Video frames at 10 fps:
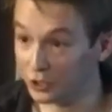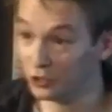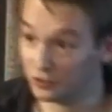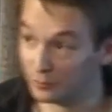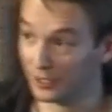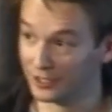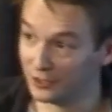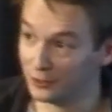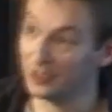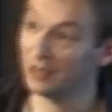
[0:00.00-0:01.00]
could bite
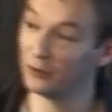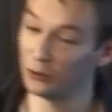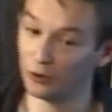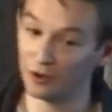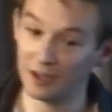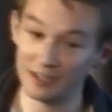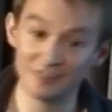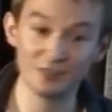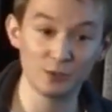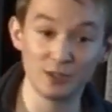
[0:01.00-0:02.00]
you. If you're in a
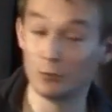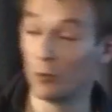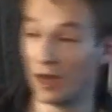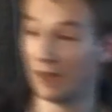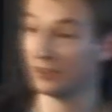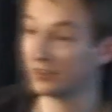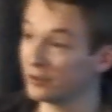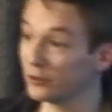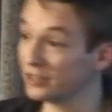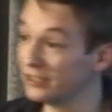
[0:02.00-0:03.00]
situation where this kind
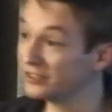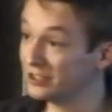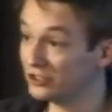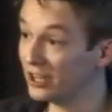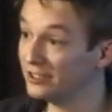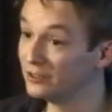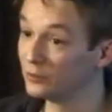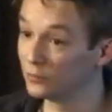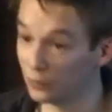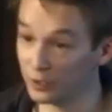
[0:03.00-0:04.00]
of content is going to change
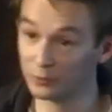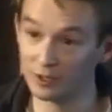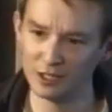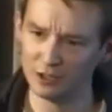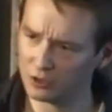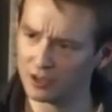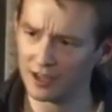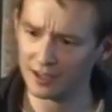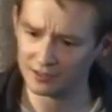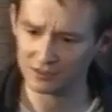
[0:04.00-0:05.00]
frequently, you could
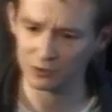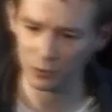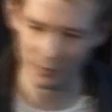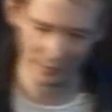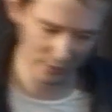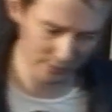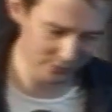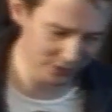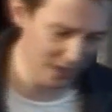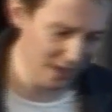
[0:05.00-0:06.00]
get into quite big
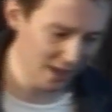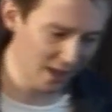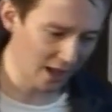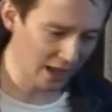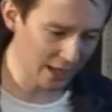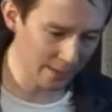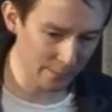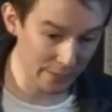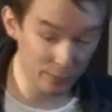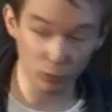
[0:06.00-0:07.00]
problems.
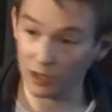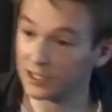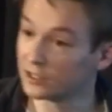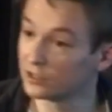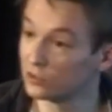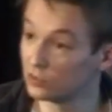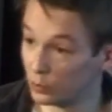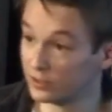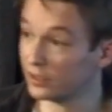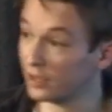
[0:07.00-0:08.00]
People like
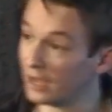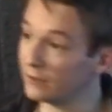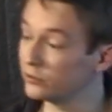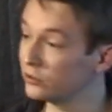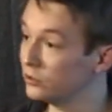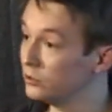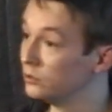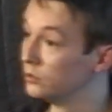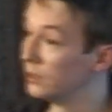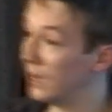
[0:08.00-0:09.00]
Twitter have
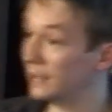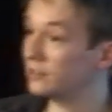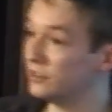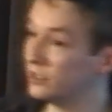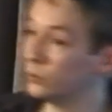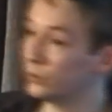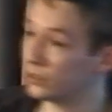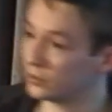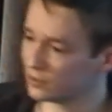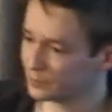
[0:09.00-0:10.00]
to actually deal with
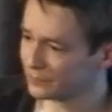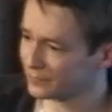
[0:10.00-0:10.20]
this